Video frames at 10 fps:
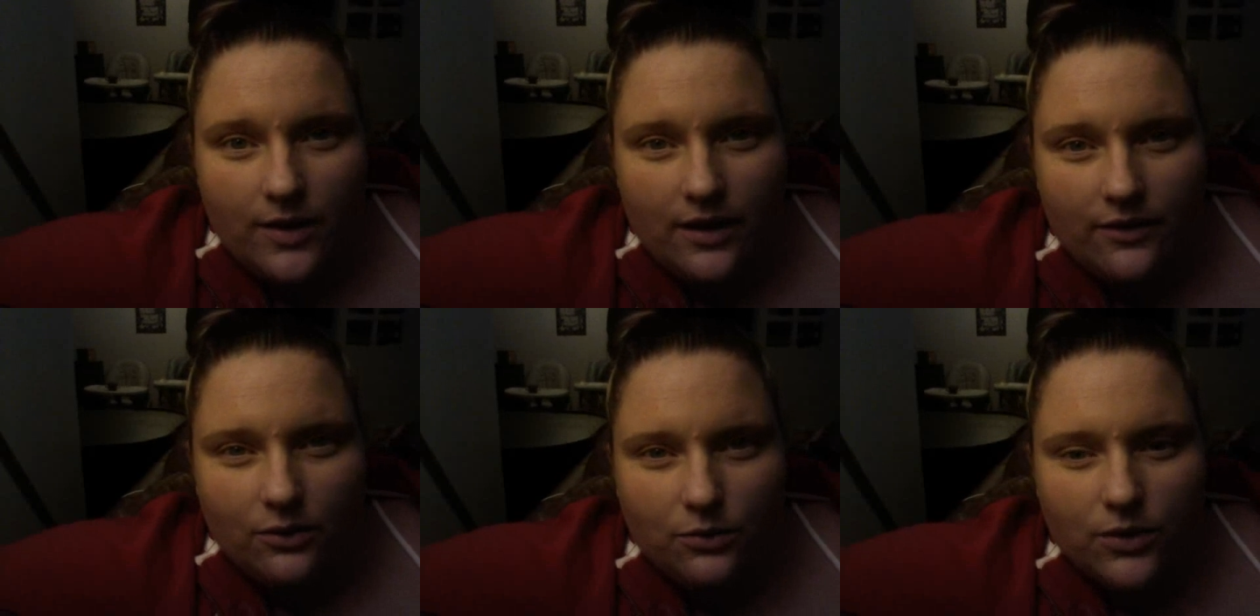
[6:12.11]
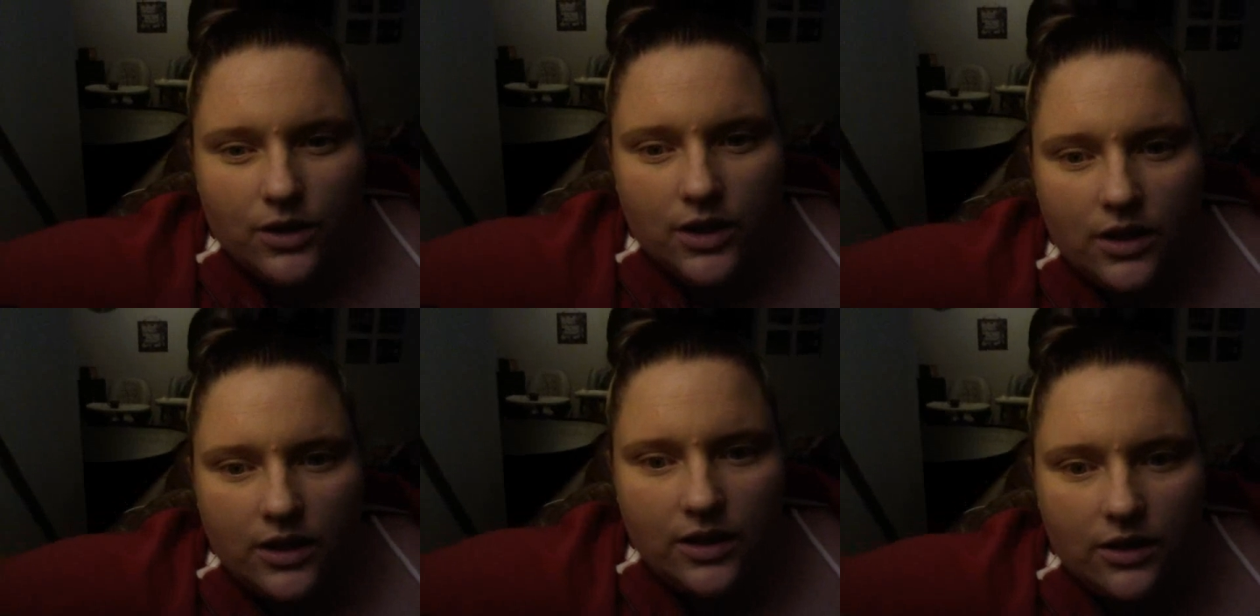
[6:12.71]
We have a
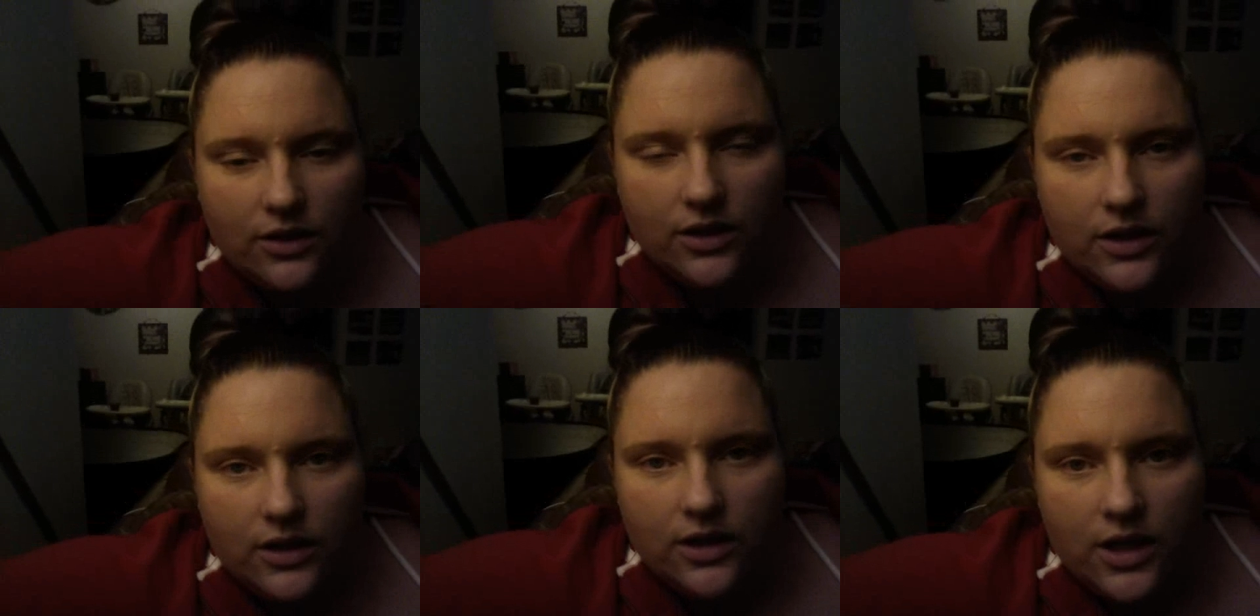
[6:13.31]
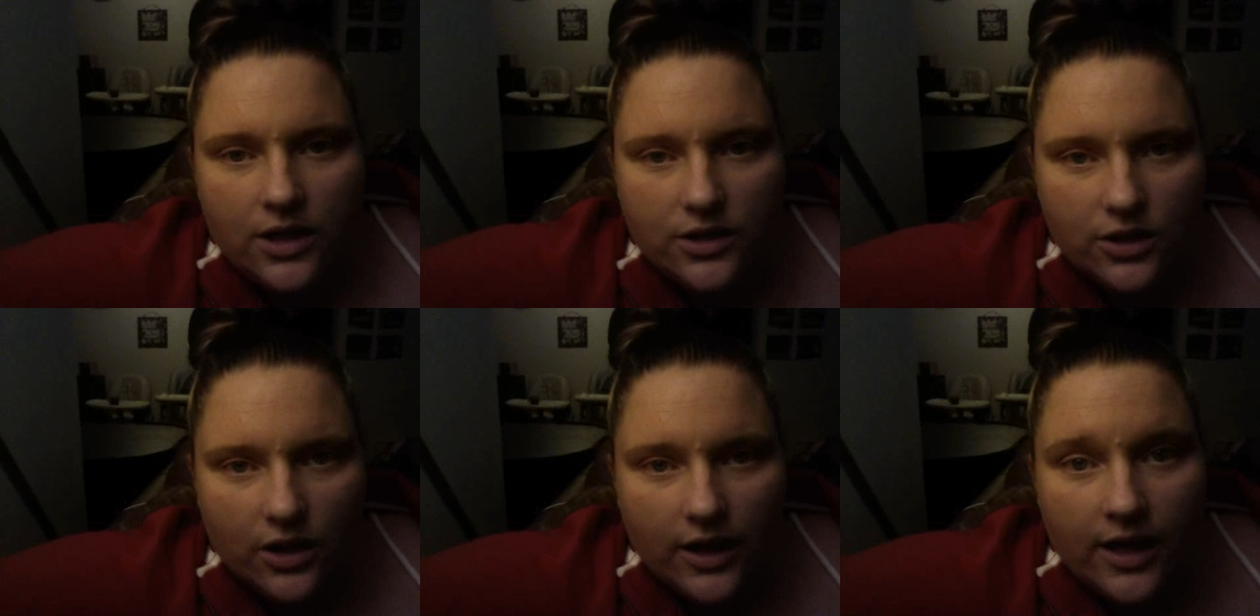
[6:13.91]
really good,
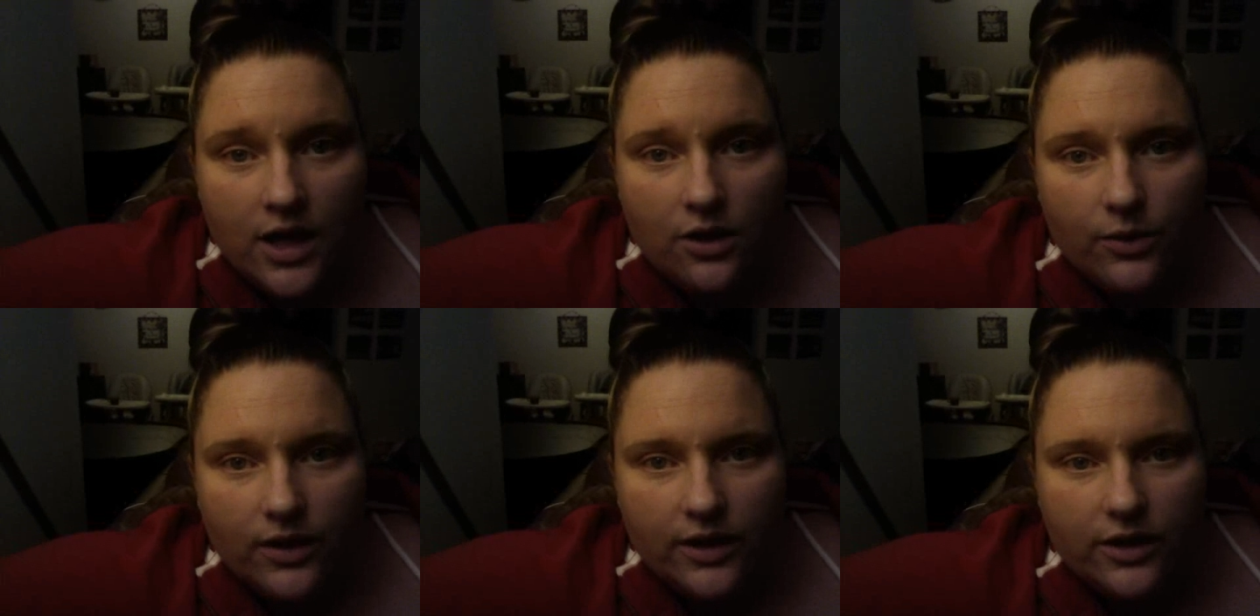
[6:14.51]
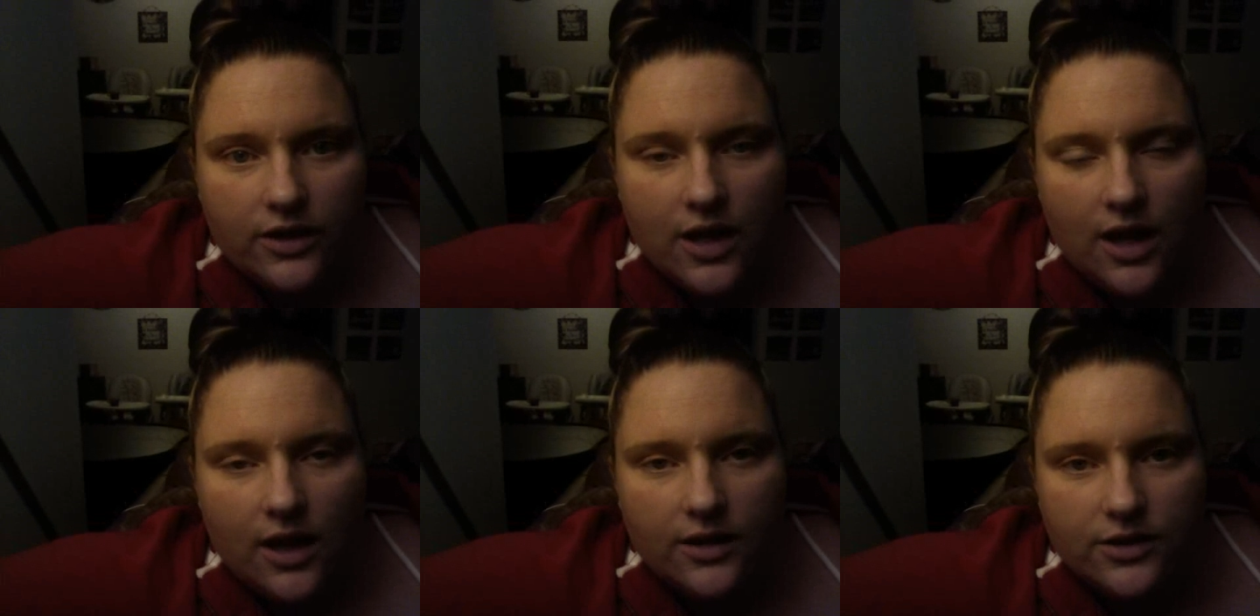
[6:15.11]
sorry, really good
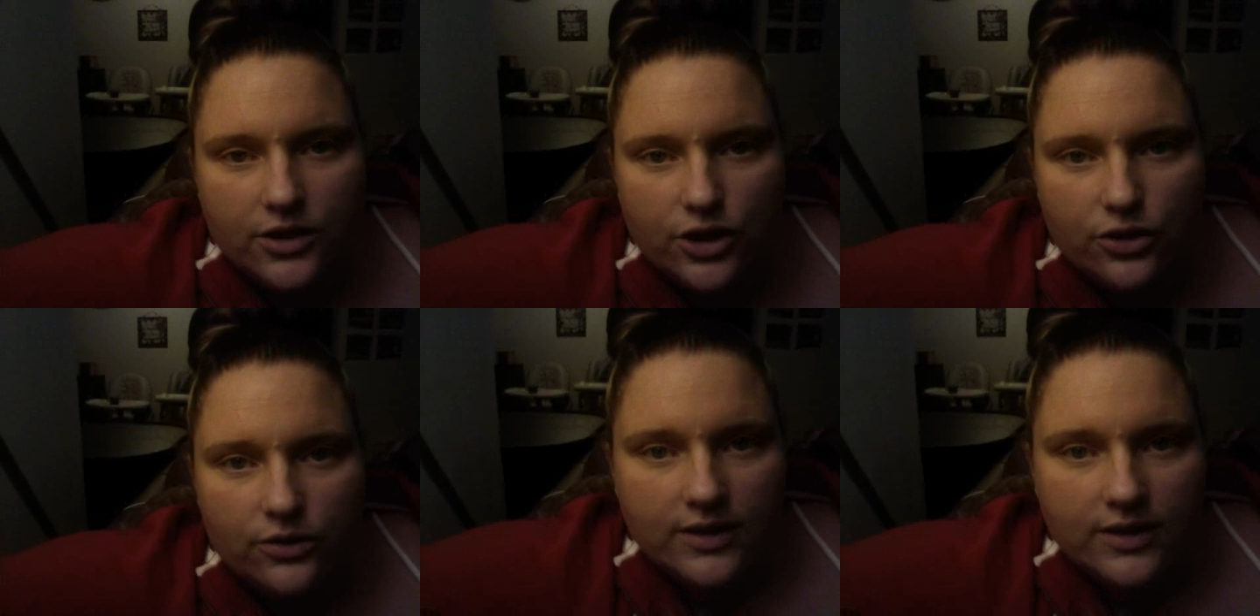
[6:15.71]
uh, zoo.